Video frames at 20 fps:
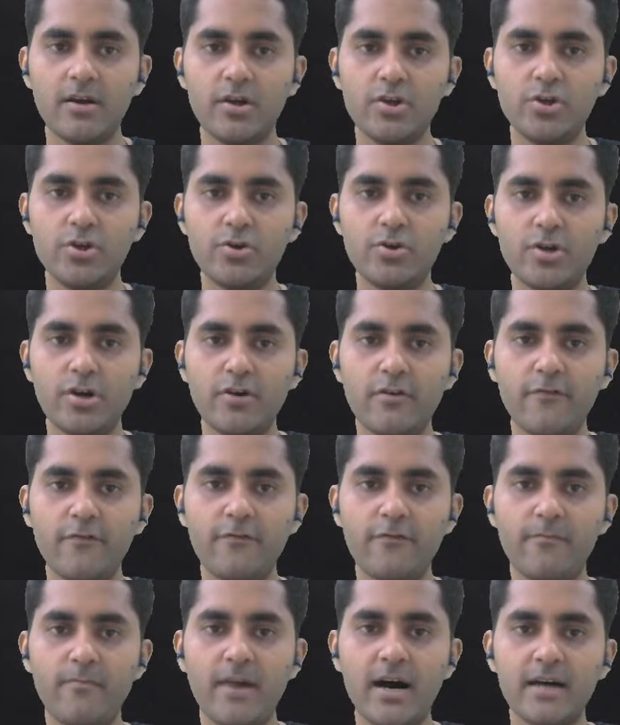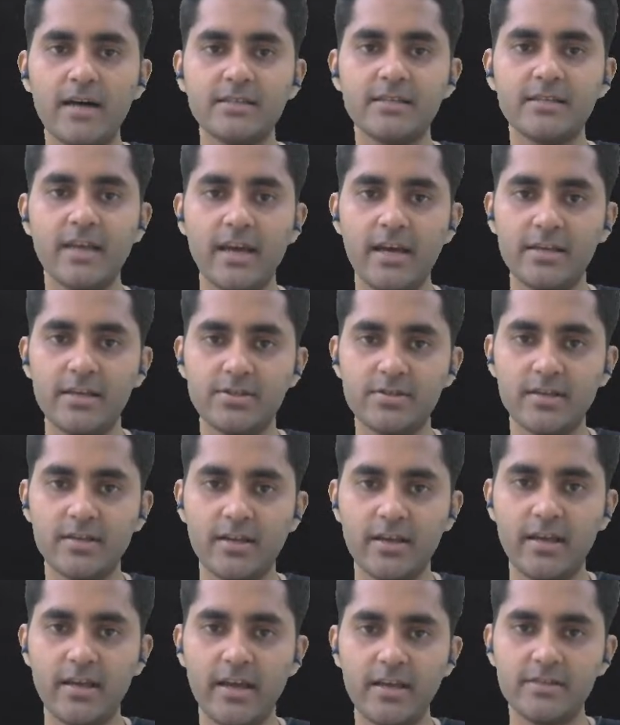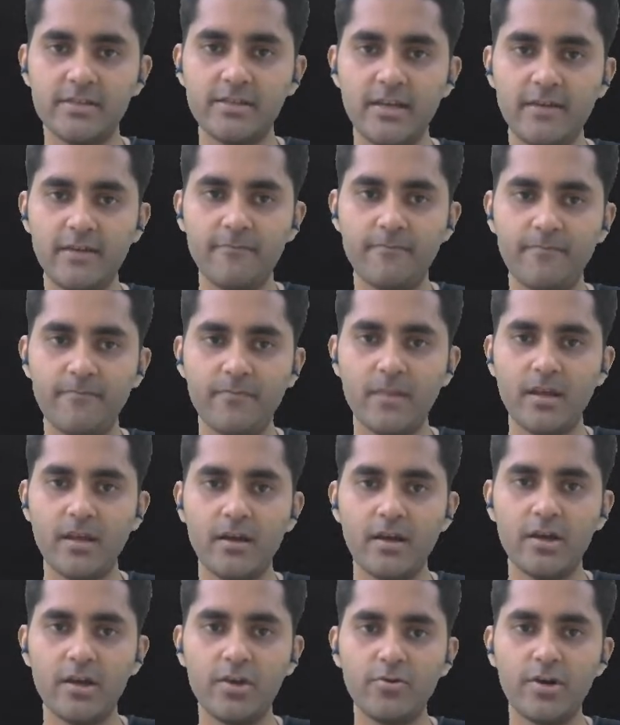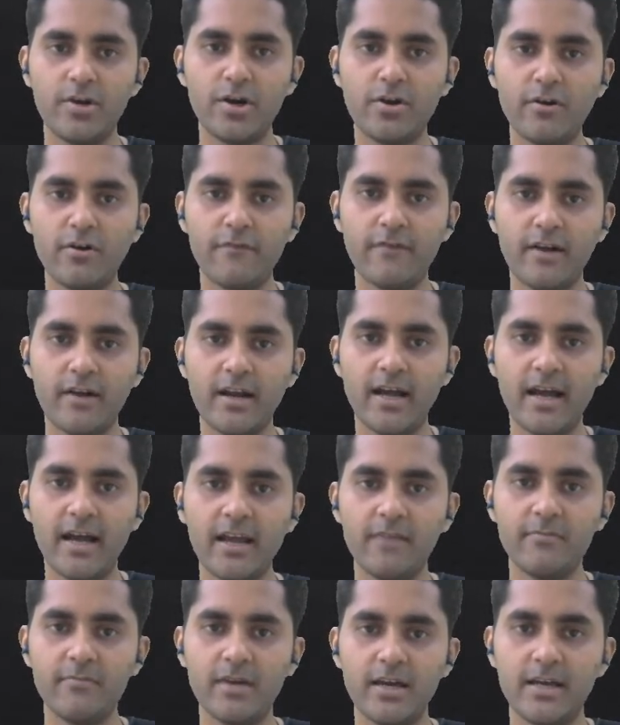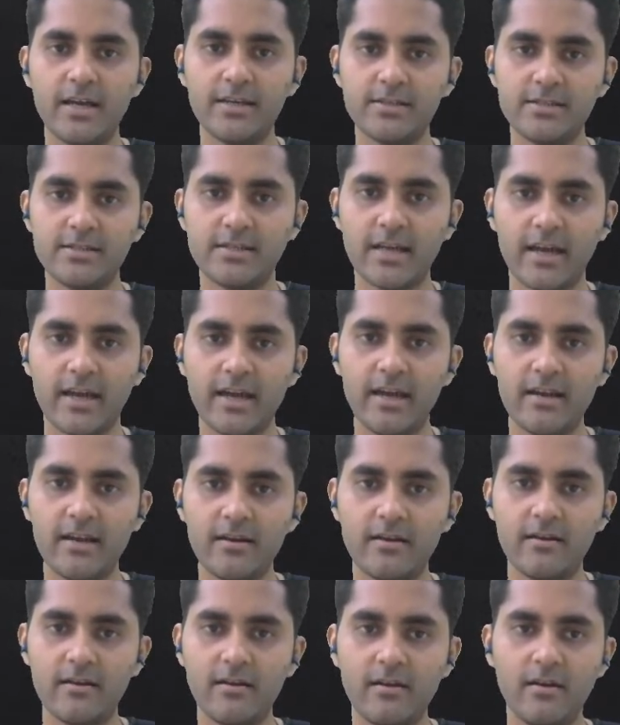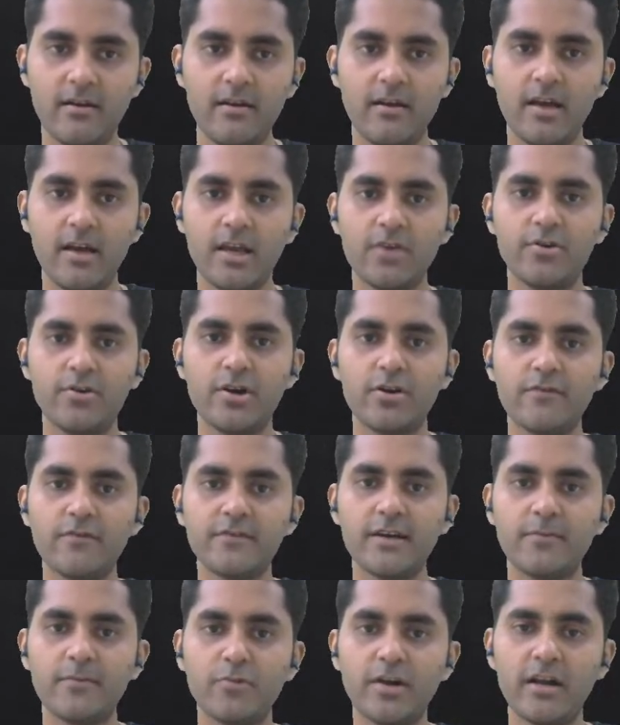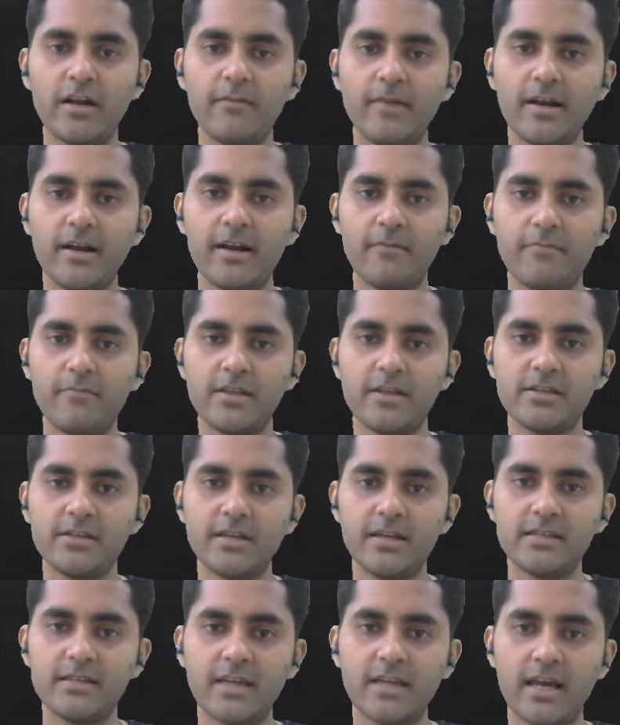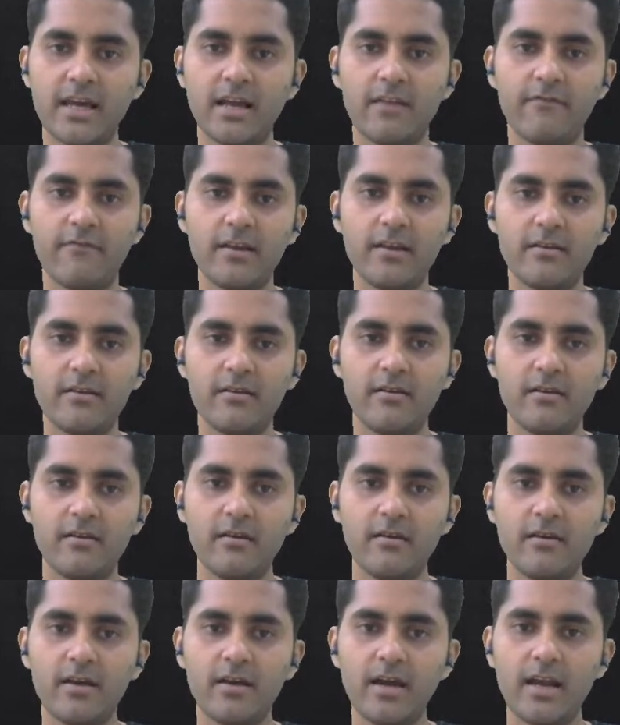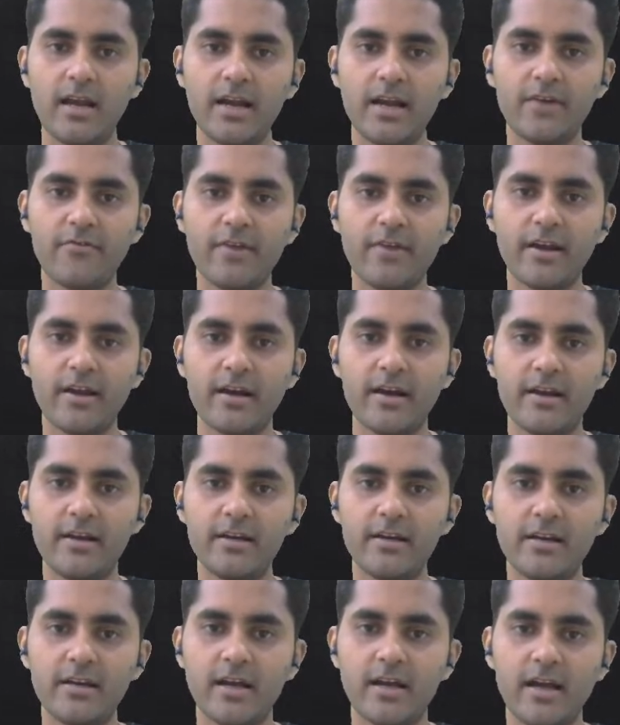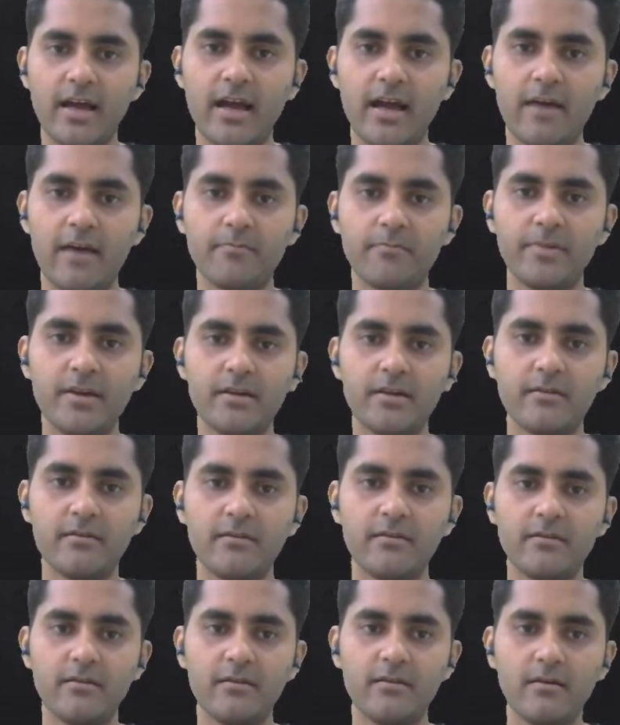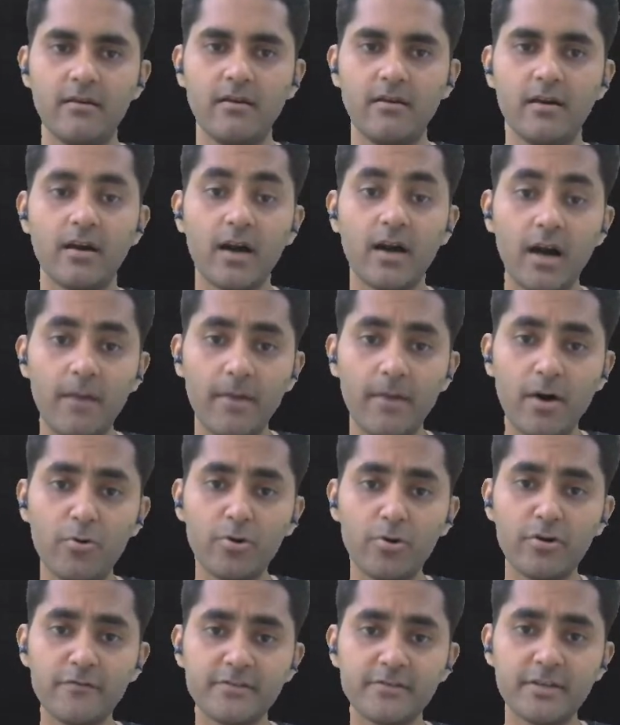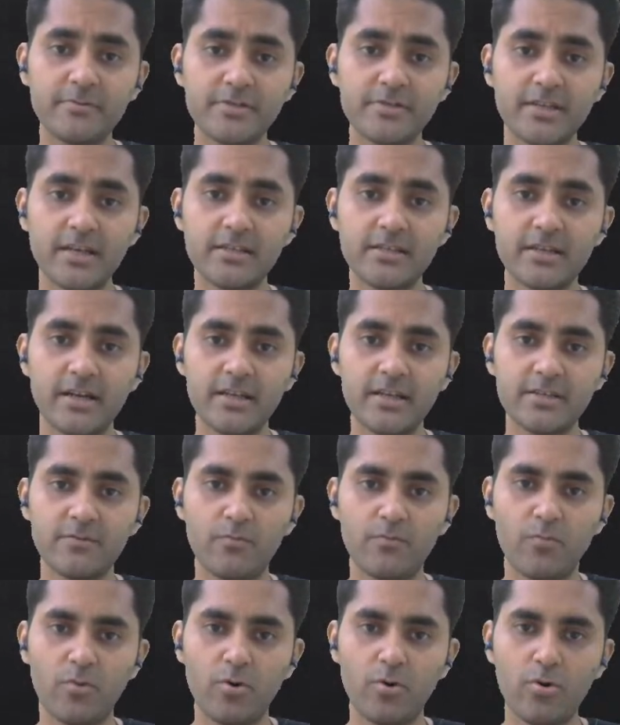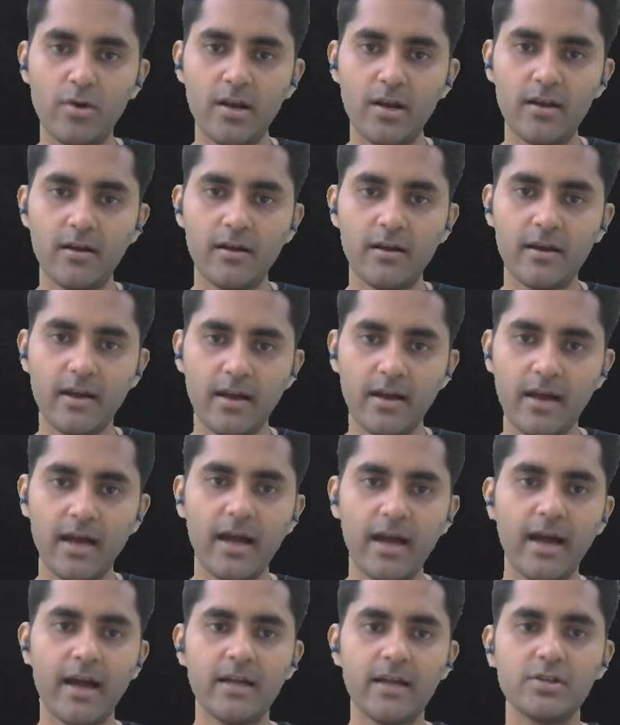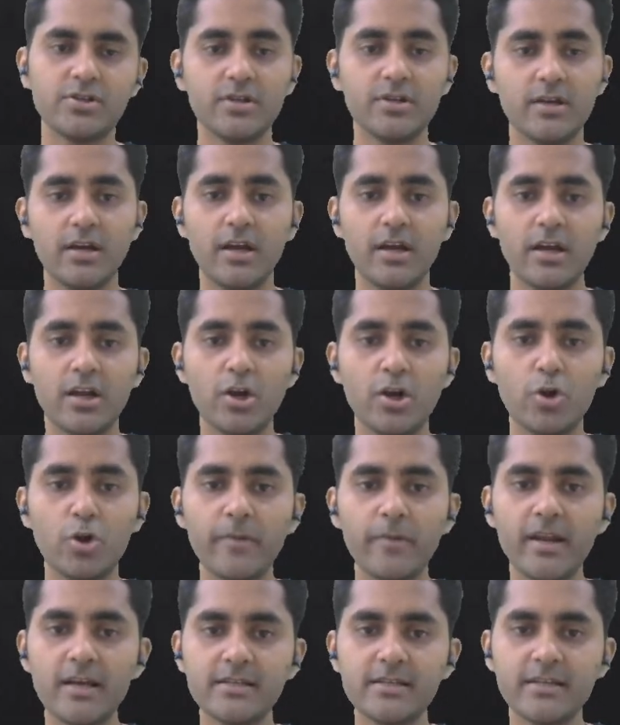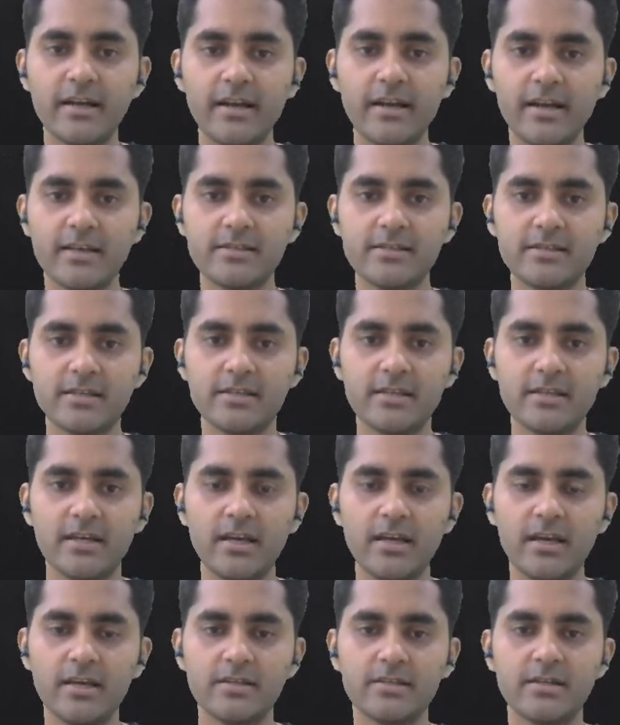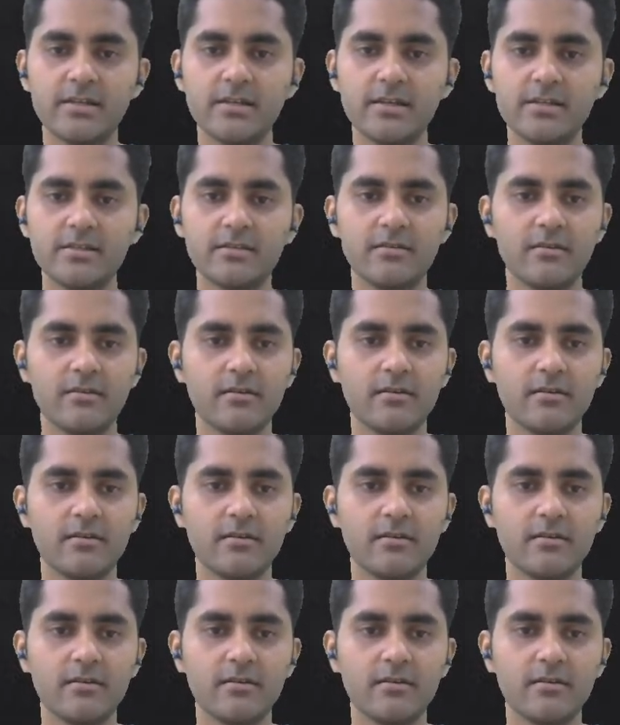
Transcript: unit of mass is kg, unit of time is second, unit of thermodynamic temperature is Kelvin, electric current ampere, amount of substance it is mole, and luminous intensity it is